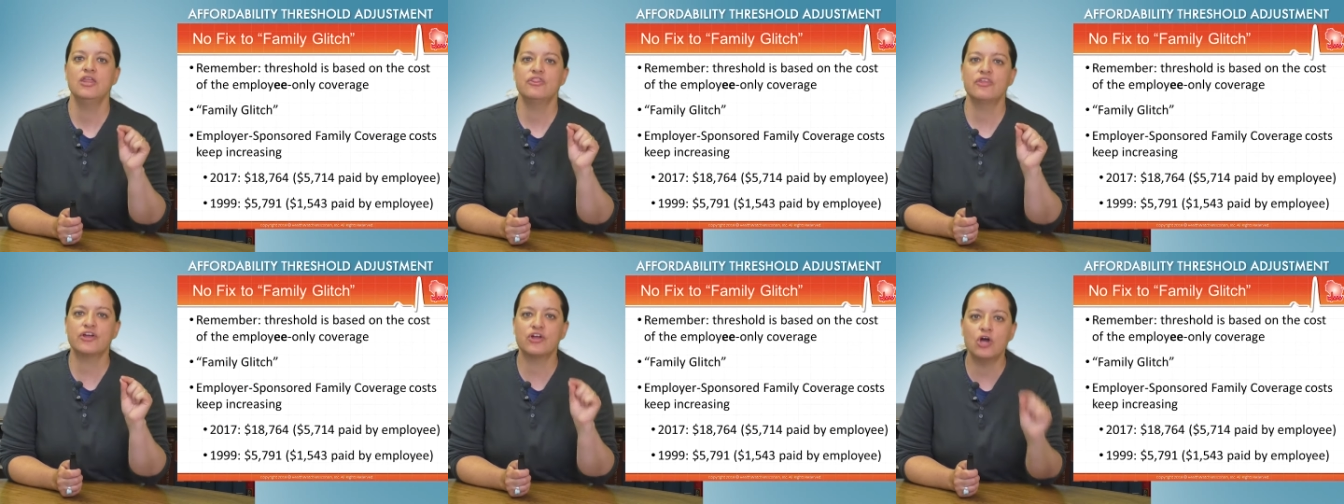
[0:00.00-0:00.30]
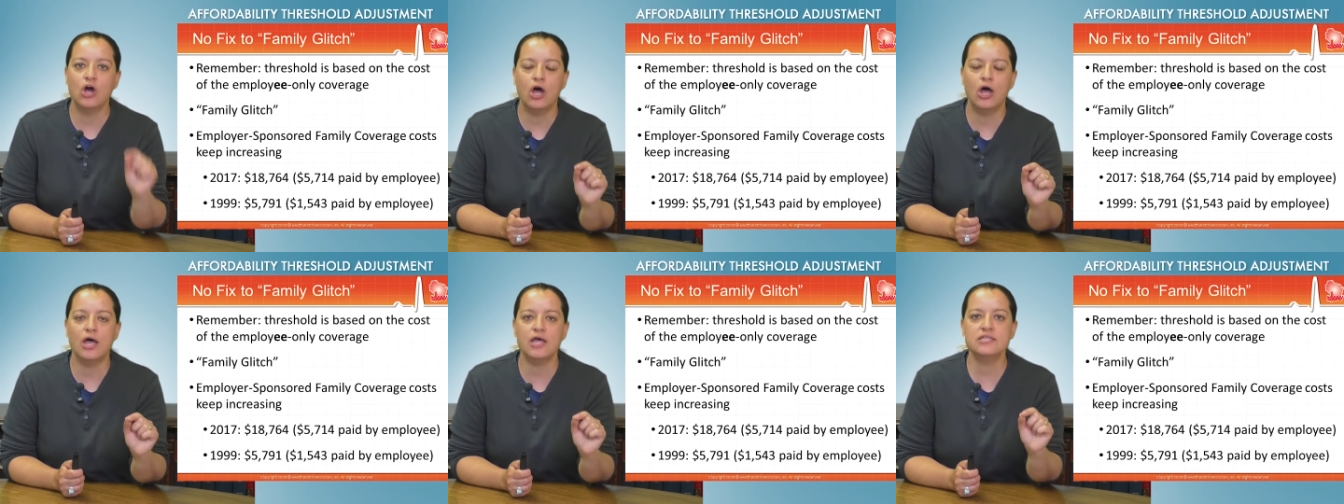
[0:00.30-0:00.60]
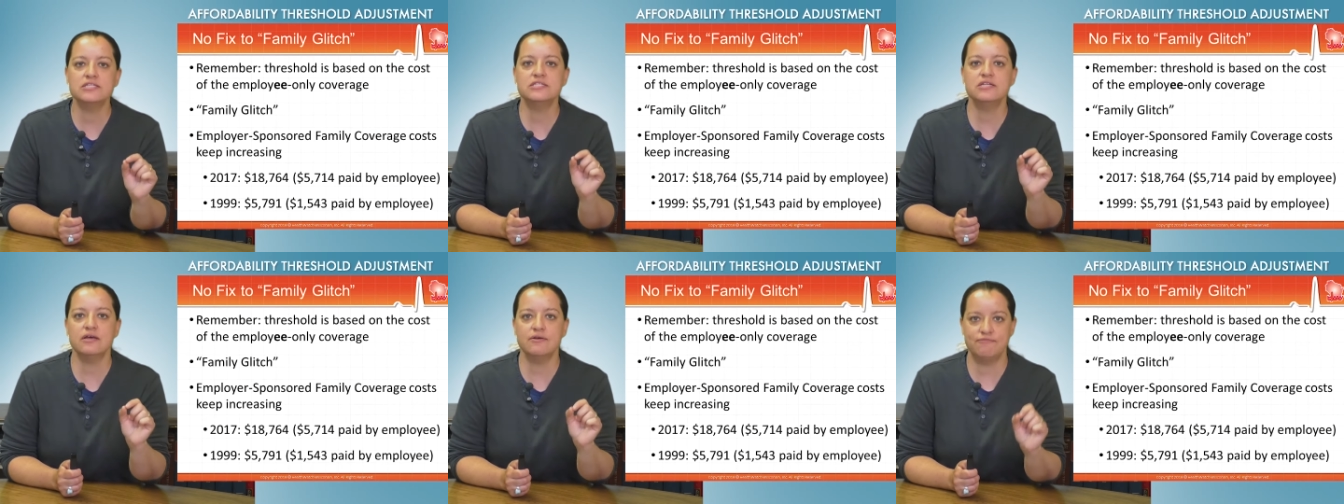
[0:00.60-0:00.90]
The
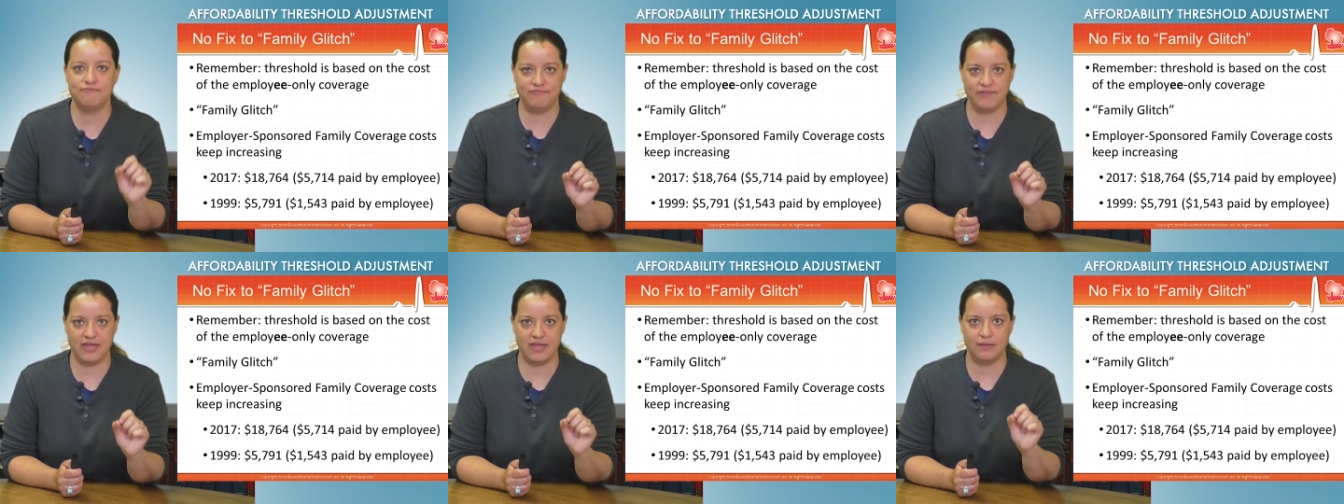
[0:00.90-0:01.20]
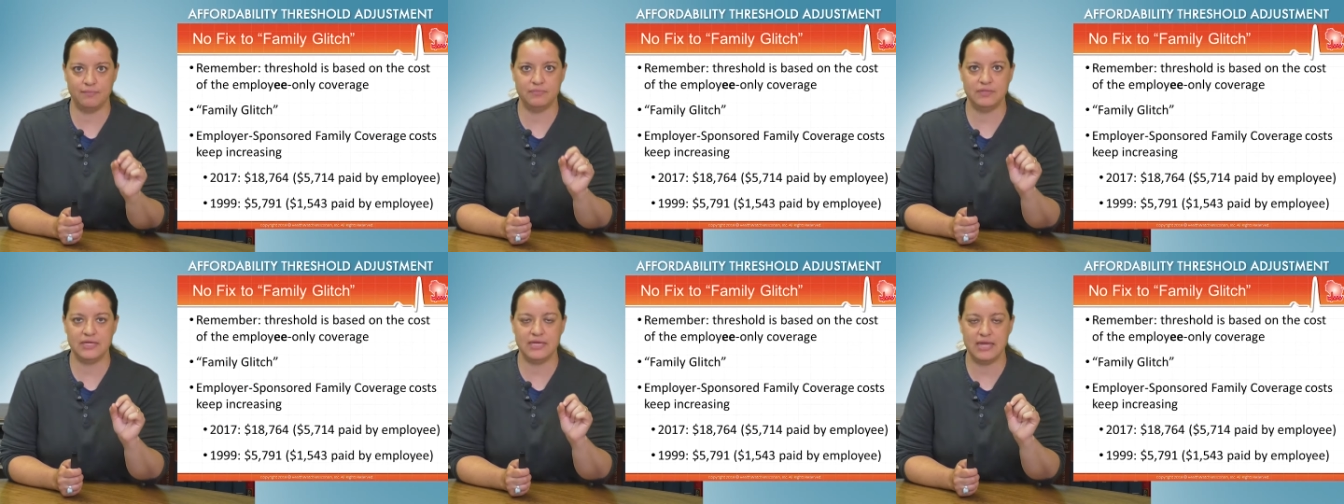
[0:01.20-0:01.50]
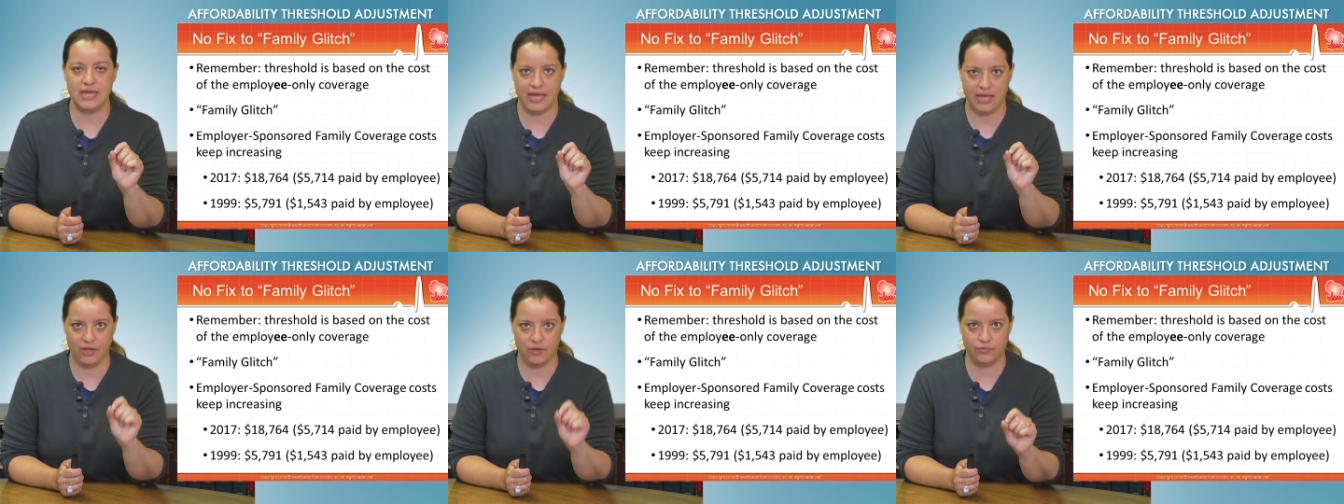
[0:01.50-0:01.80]
cost of family
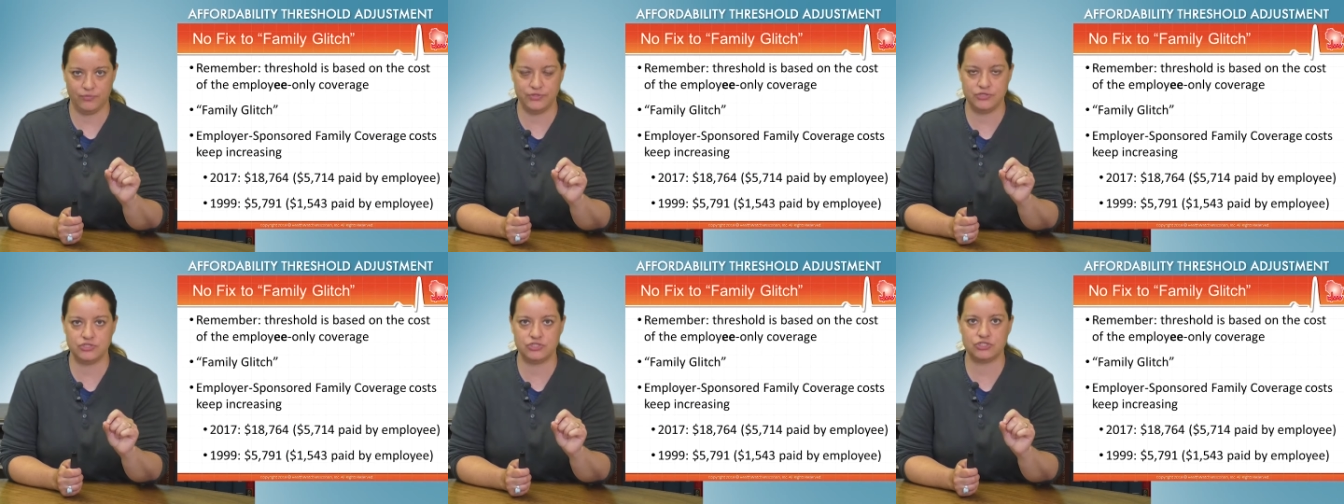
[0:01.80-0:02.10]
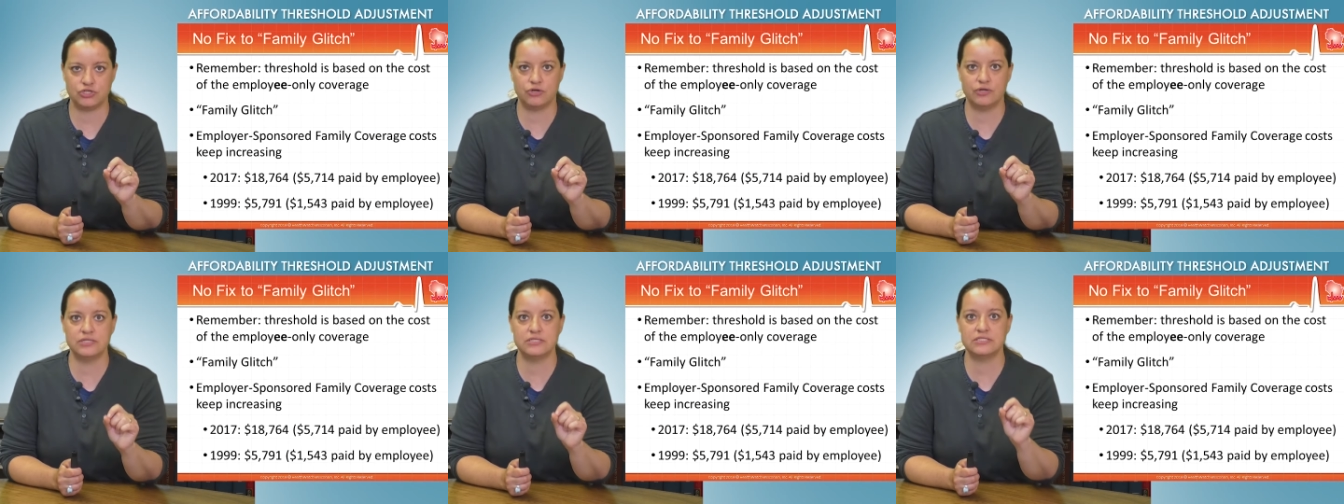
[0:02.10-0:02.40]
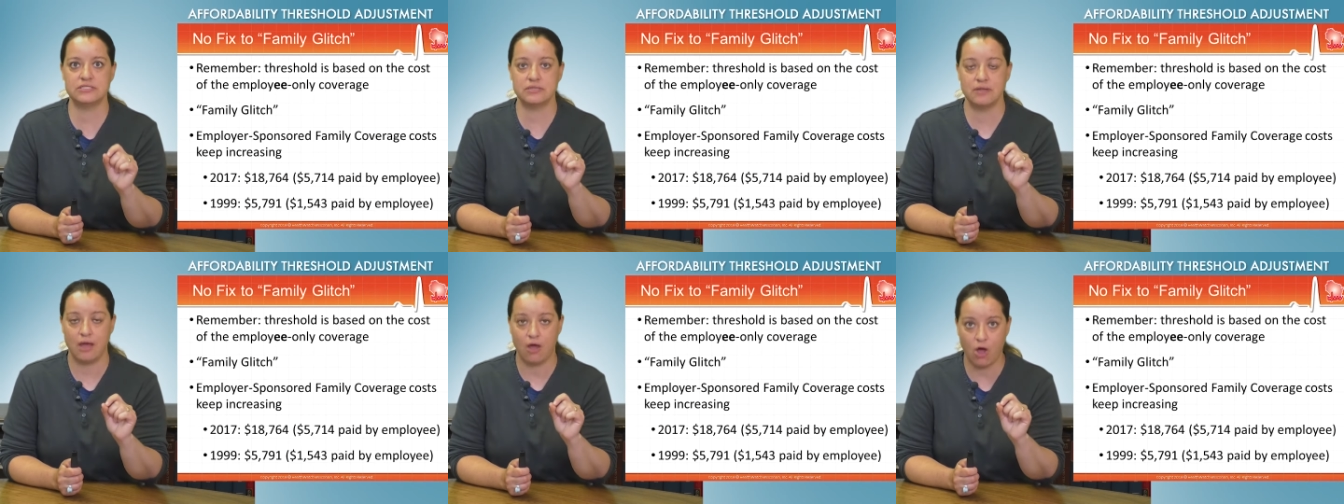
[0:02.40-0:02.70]
health
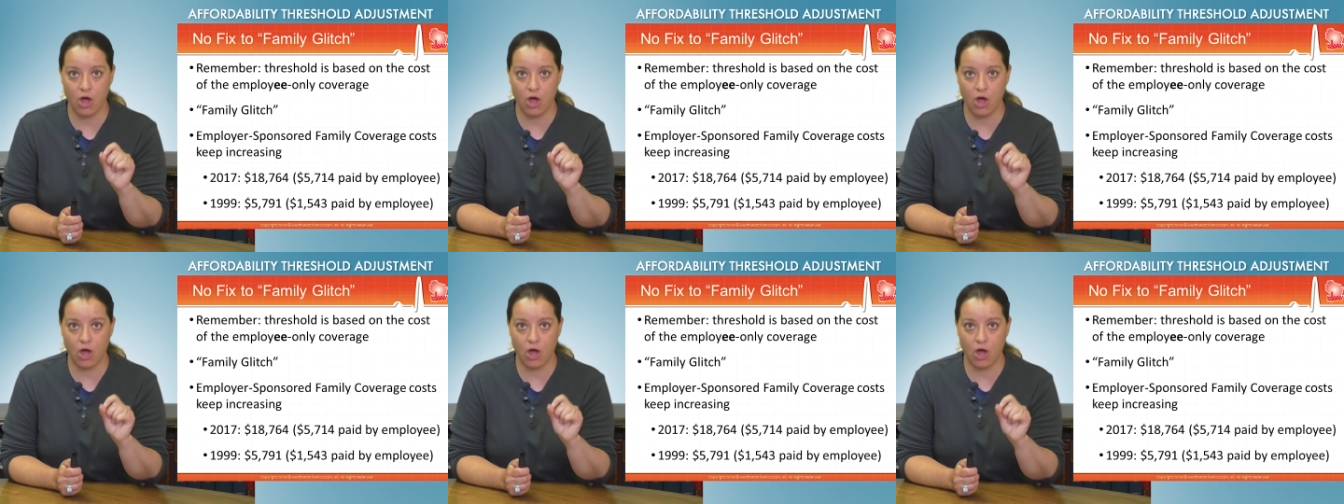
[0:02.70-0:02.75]
insurance